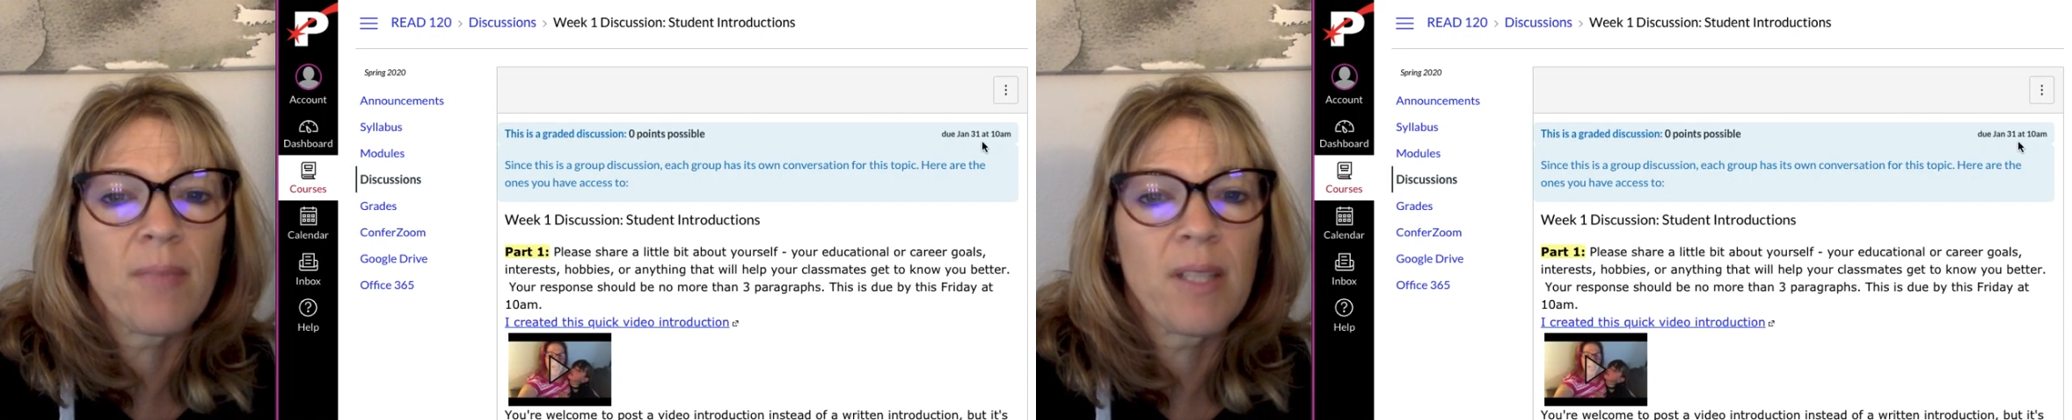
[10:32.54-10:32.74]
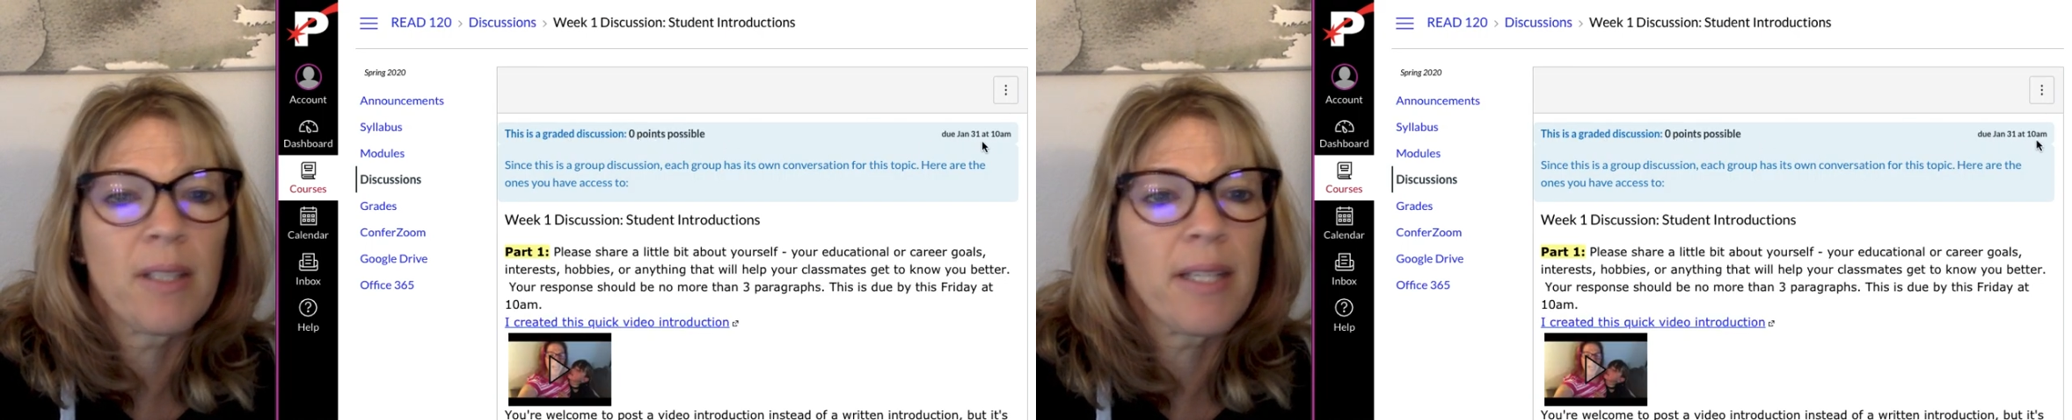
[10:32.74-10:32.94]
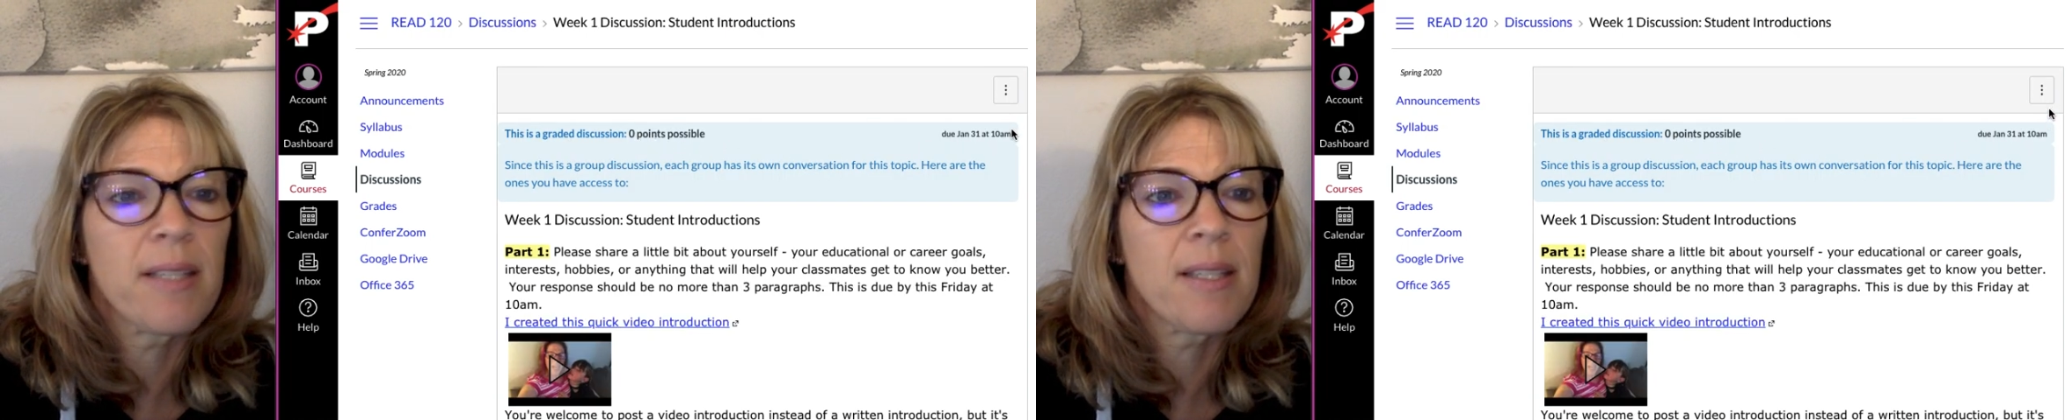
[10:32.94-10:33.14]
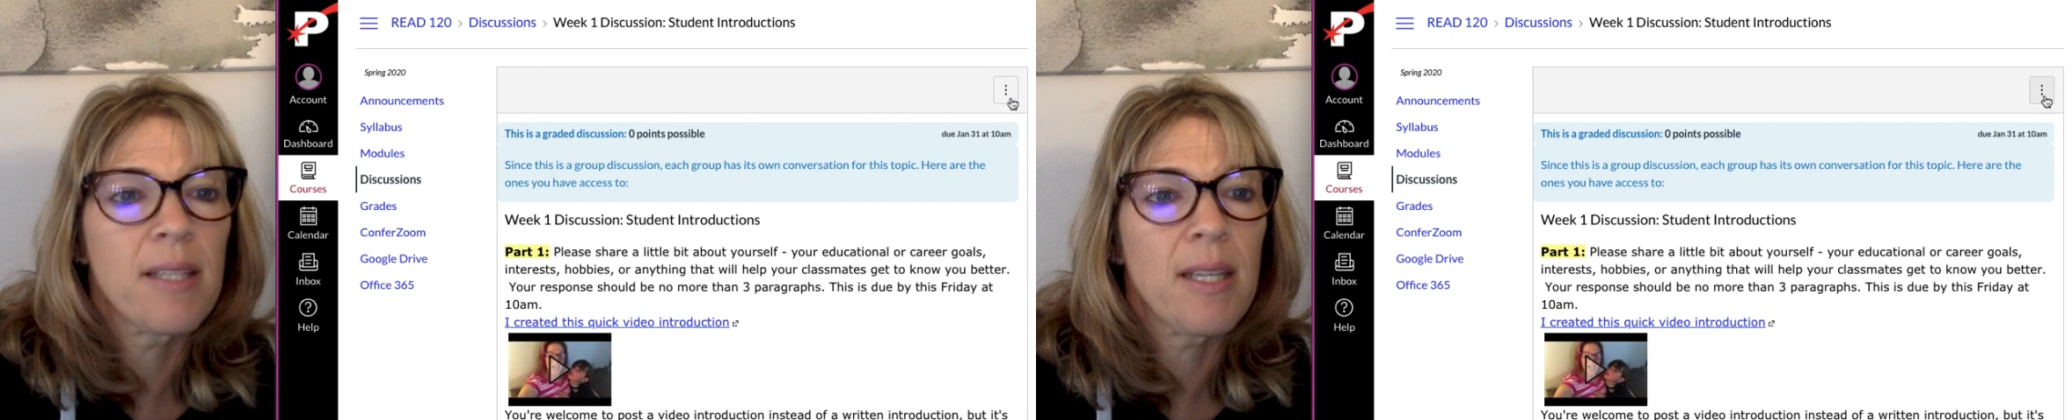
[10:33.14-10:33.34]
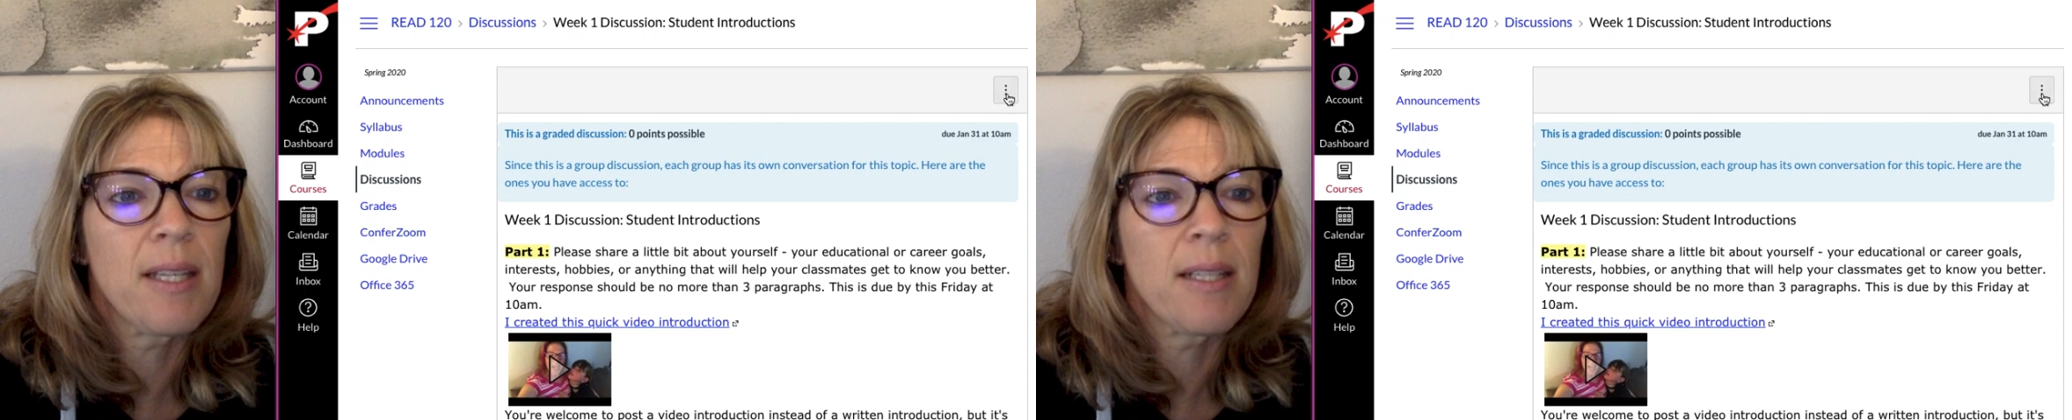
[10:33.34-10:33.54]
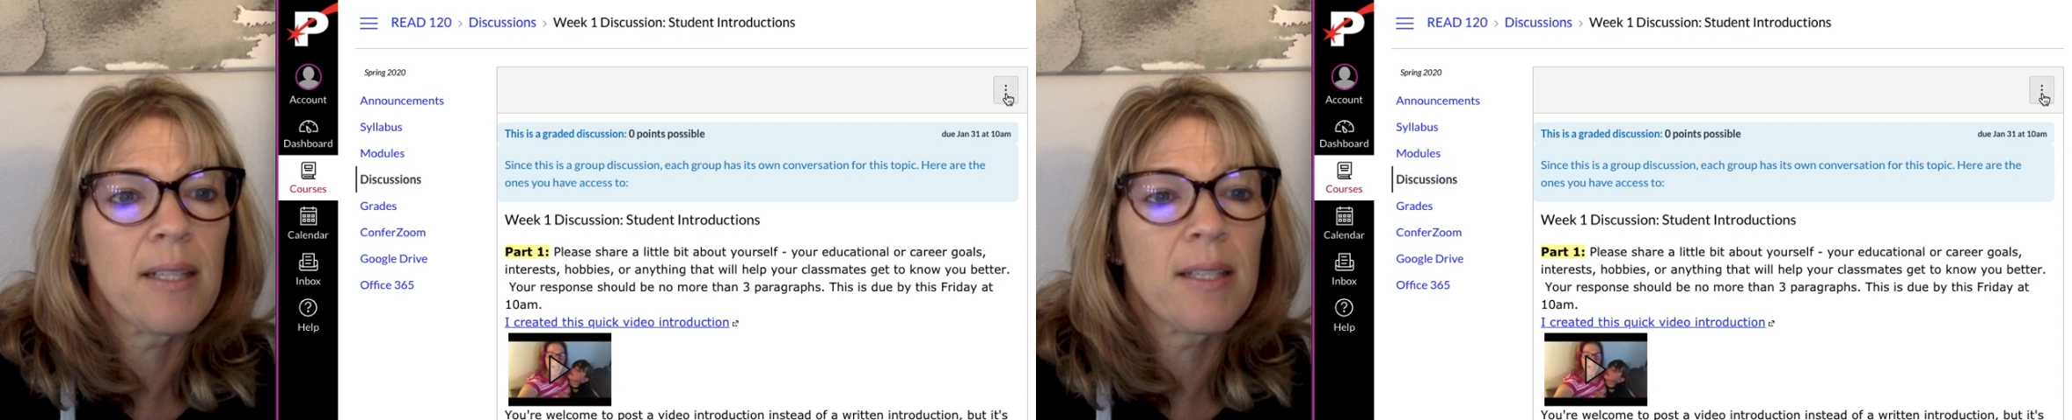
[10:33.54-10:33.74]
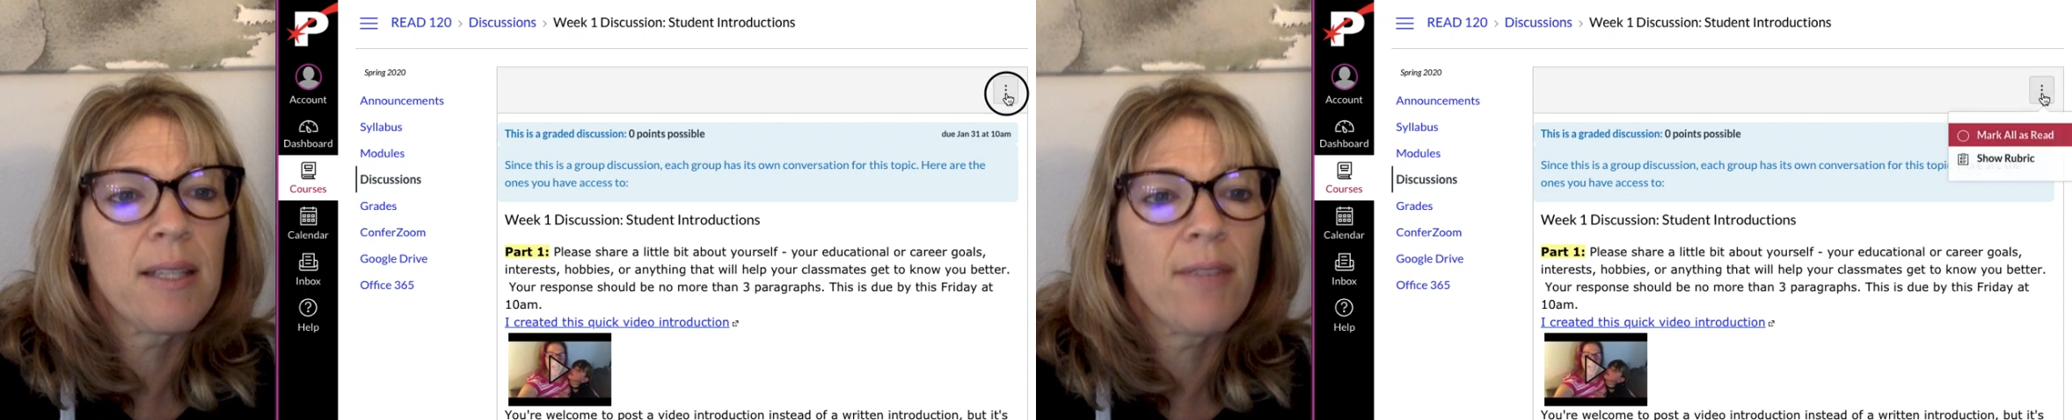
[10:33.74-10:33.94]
Let's see if